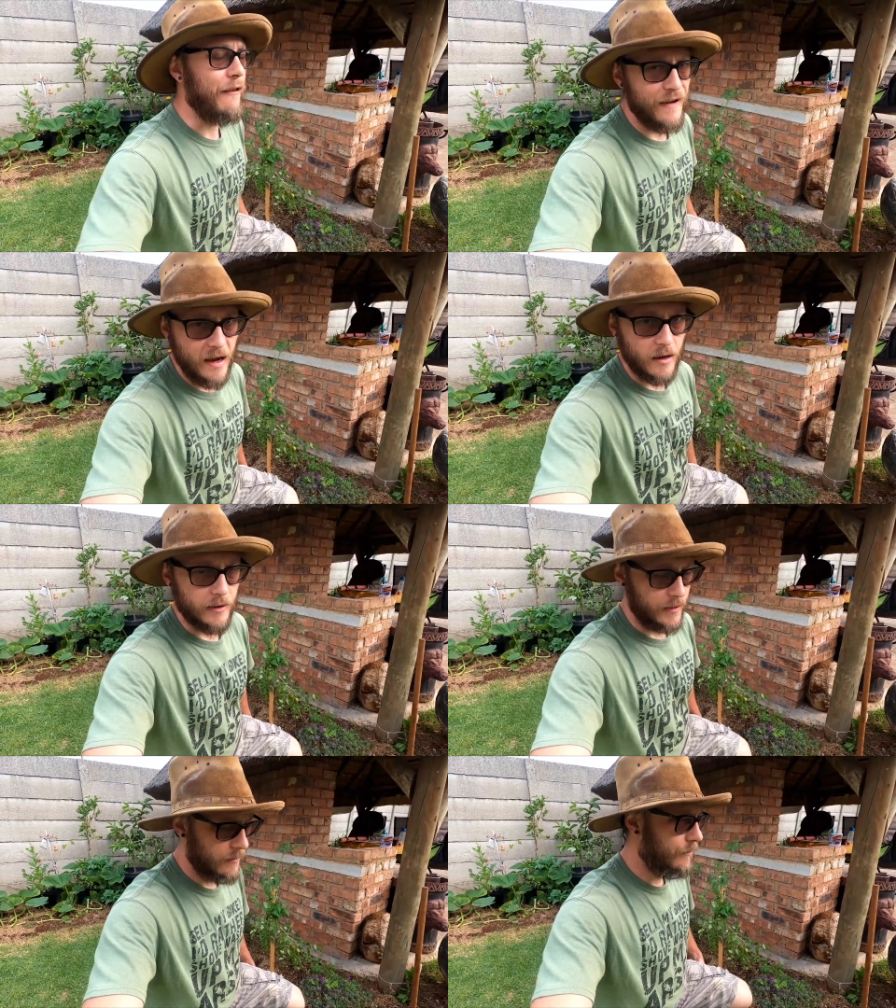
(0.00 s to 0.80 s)
I
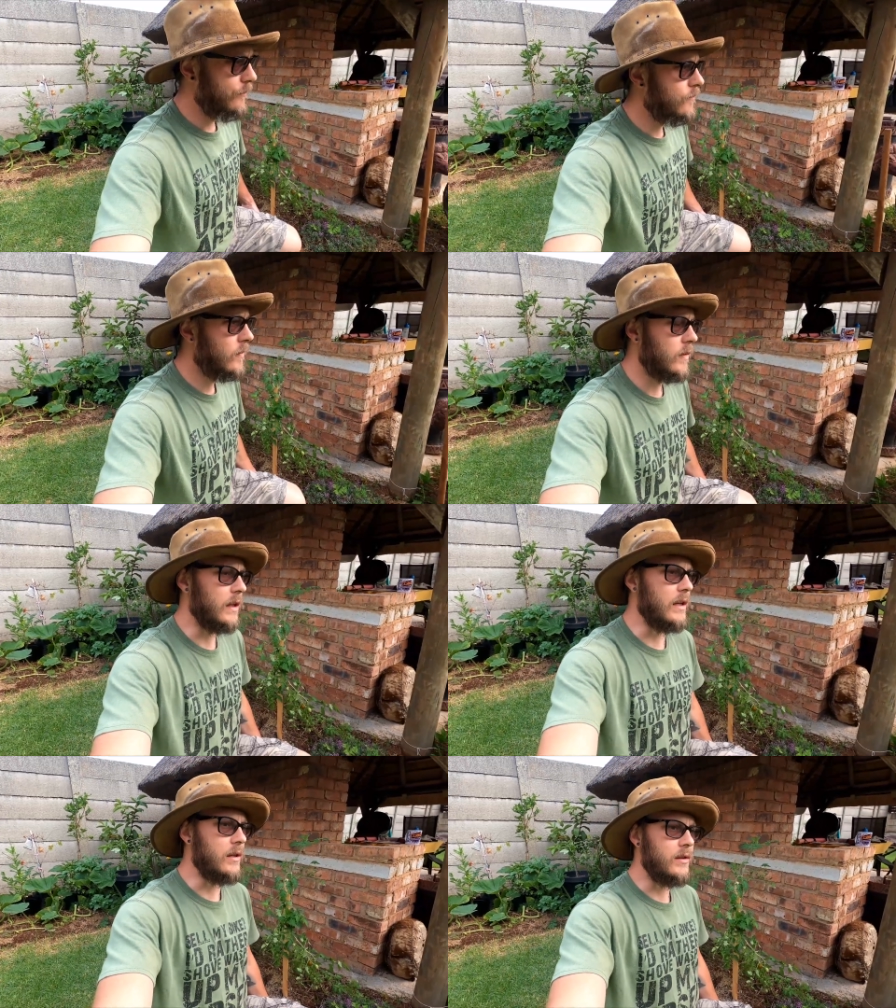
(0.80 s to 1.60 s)
found
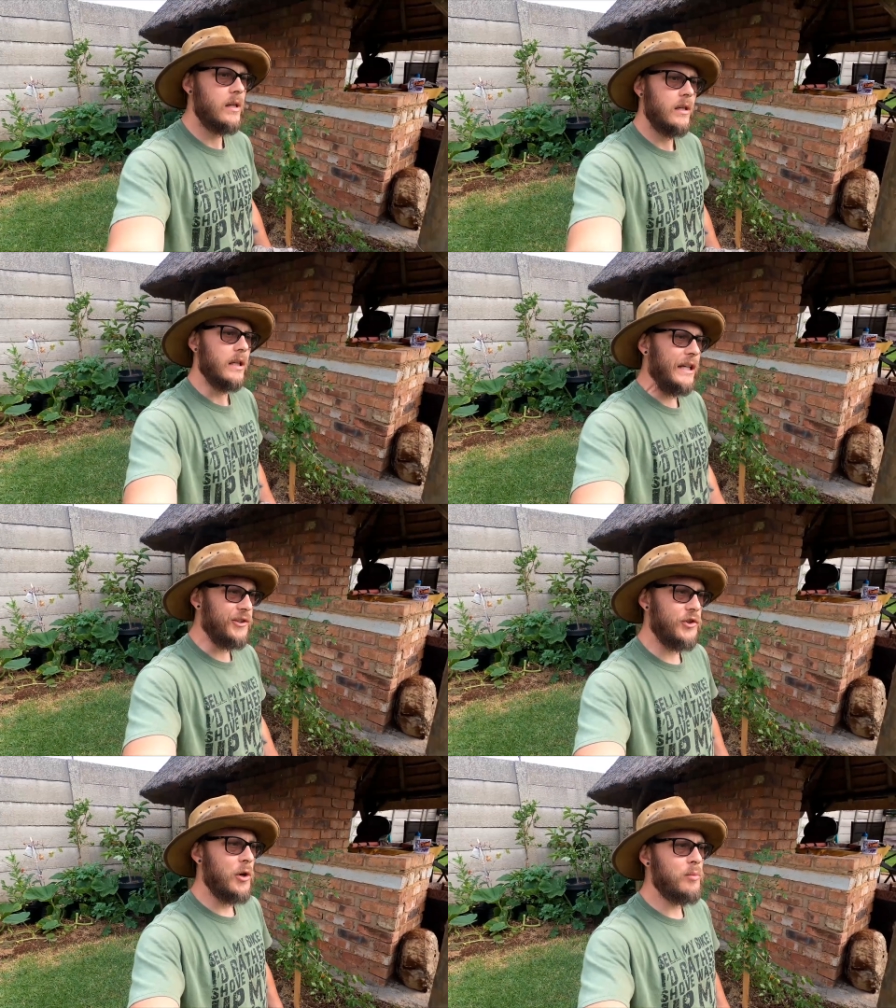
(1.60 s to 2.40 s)
is,
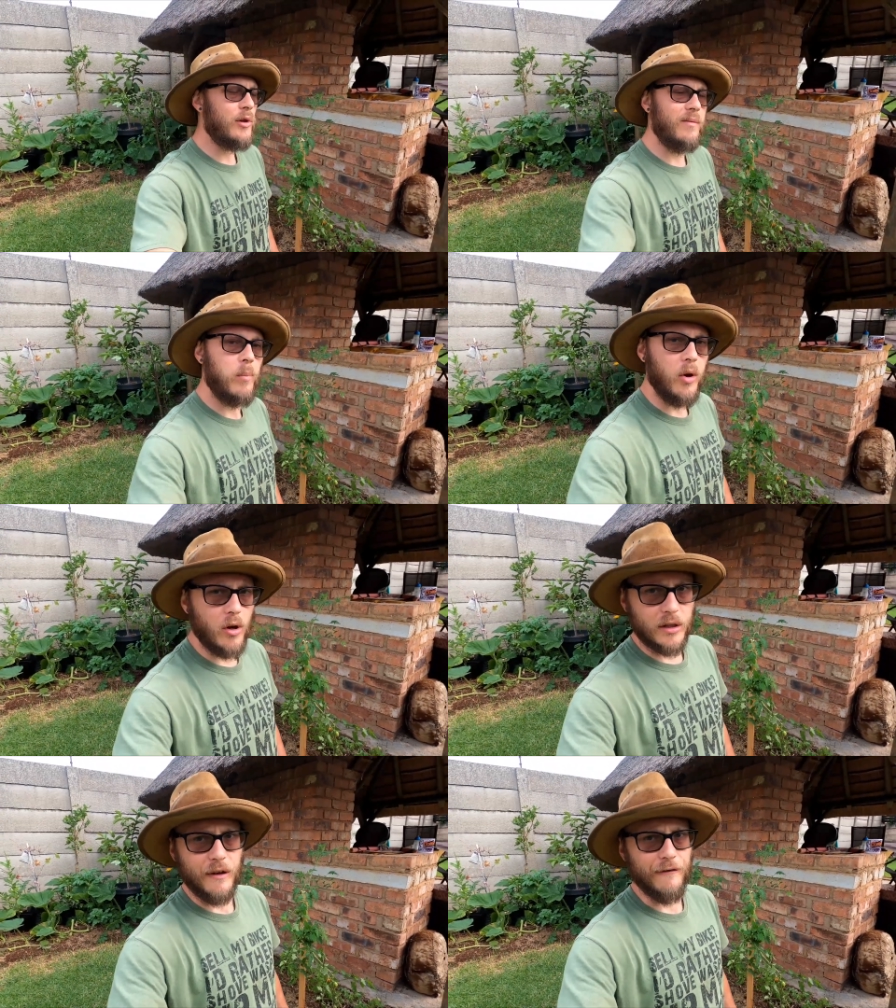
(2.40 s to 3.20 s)
in terms of
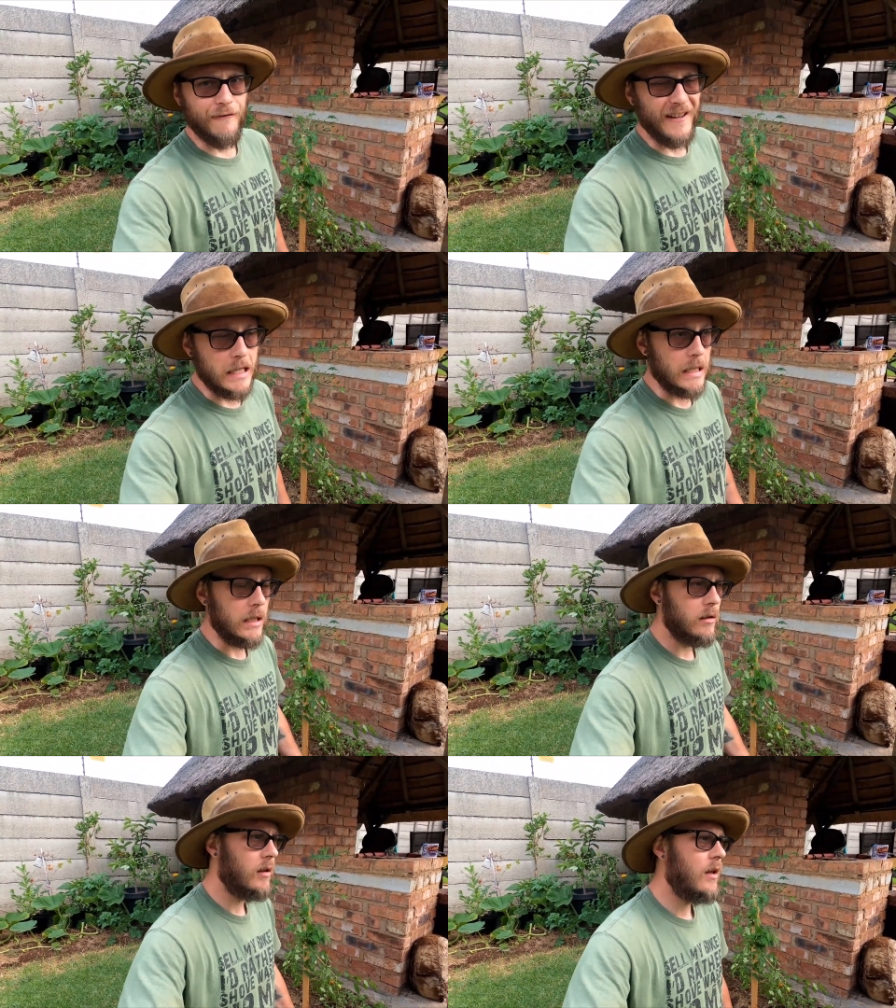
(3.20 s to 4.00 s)
plant vigor,
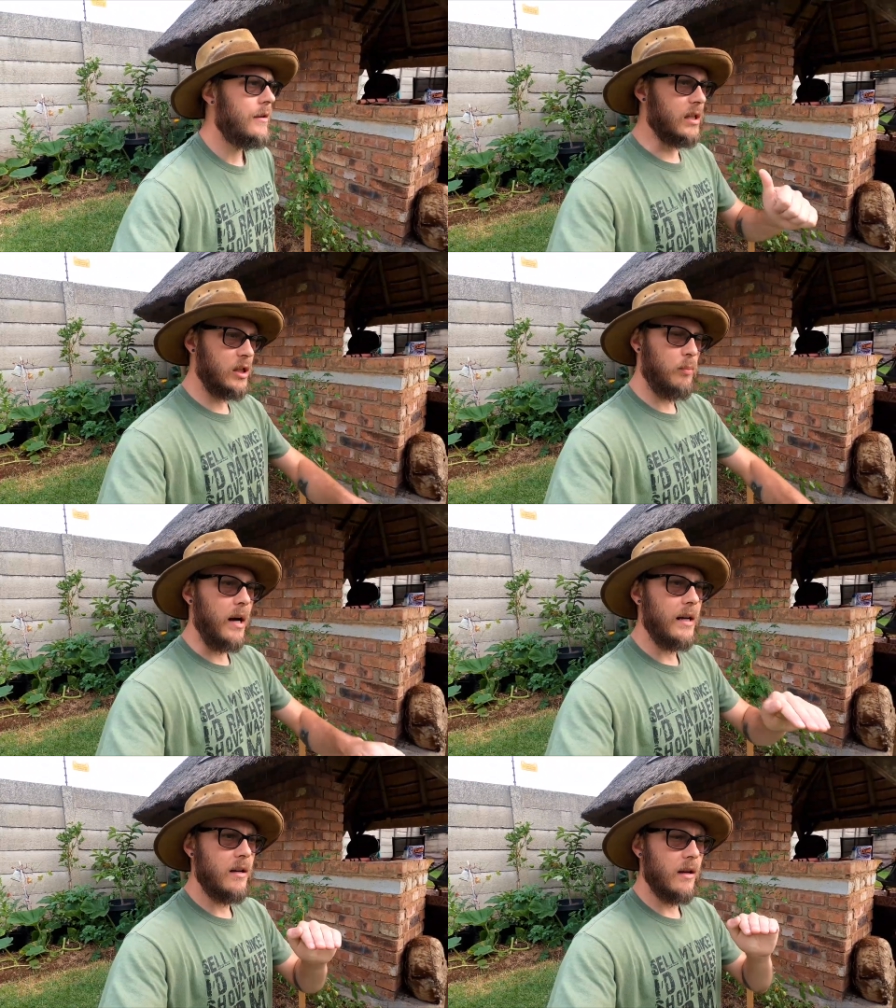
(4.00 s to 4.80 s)

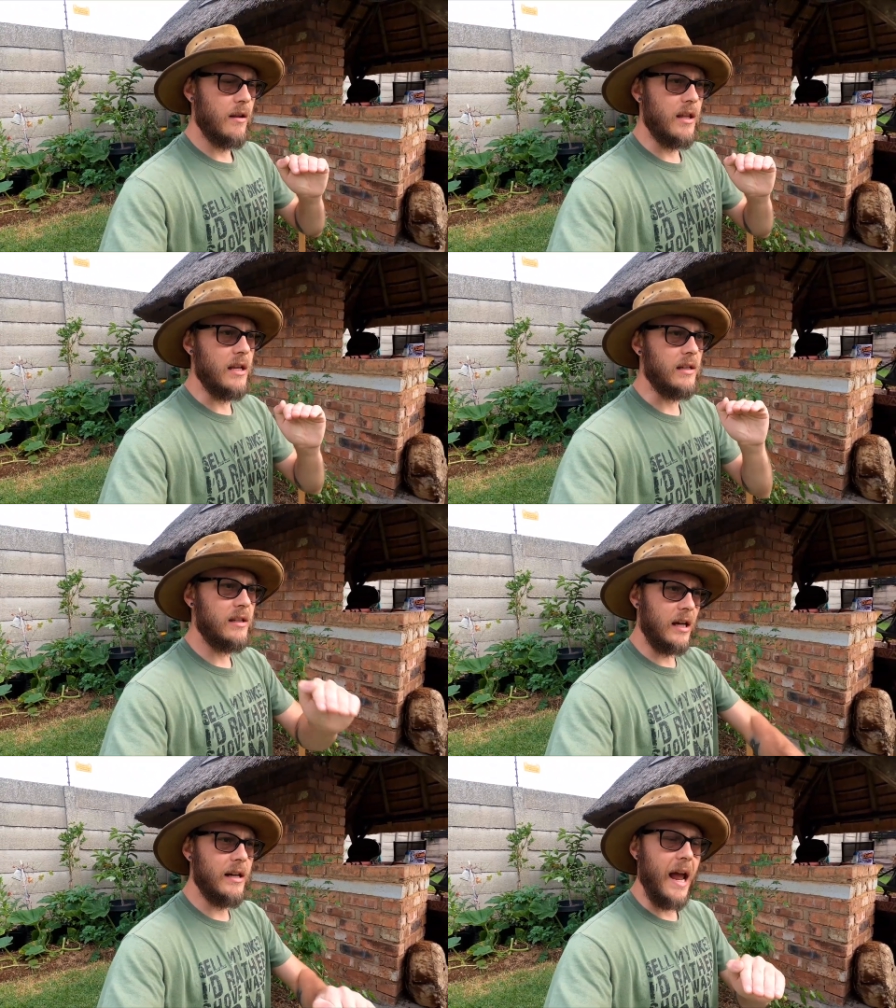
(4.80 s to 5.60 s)
despite the
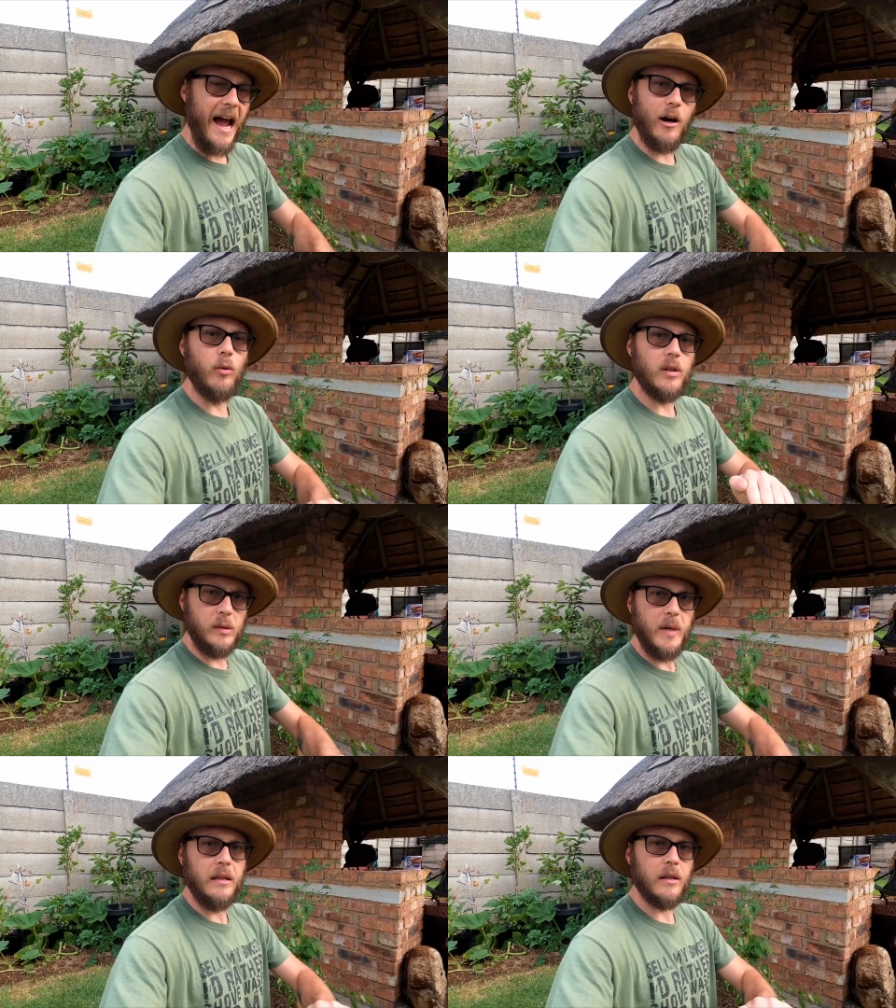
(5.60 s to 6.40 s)
sun
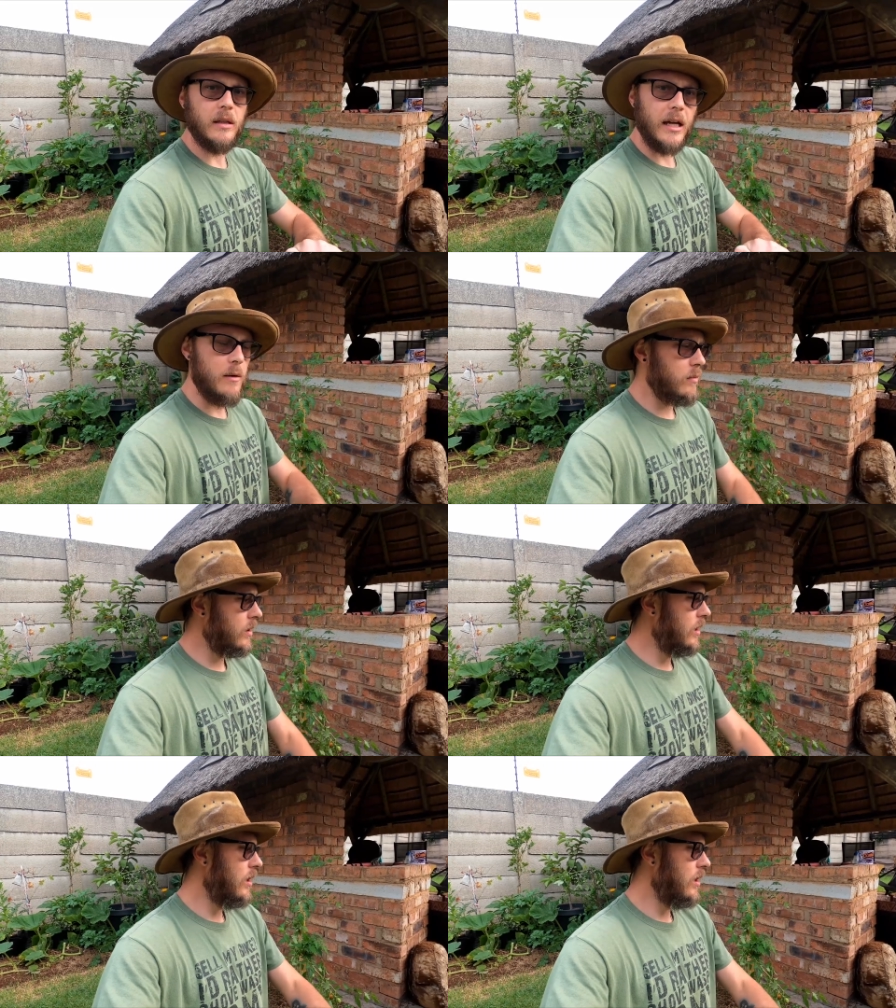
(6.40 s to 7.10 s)
hours being the same,